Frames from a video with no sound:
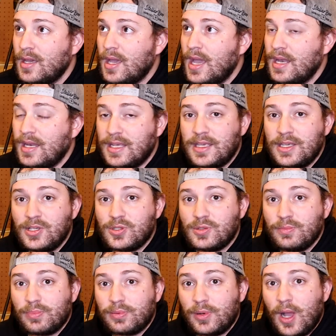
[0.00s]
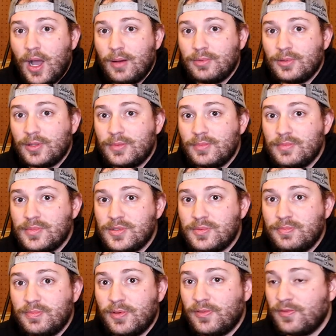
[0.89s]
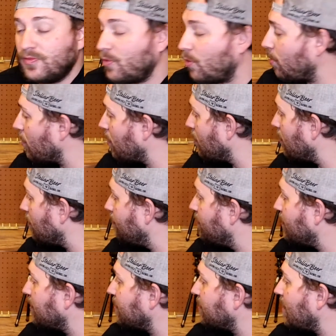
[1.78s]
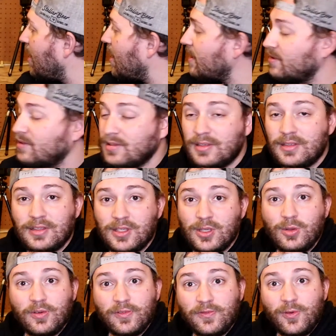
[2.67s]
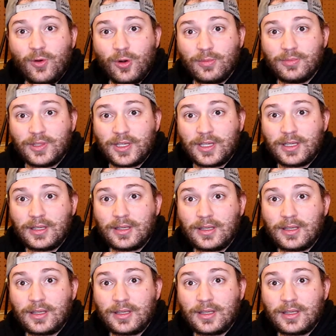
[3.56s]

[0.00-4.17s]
adhesion problems before, but not uniformly.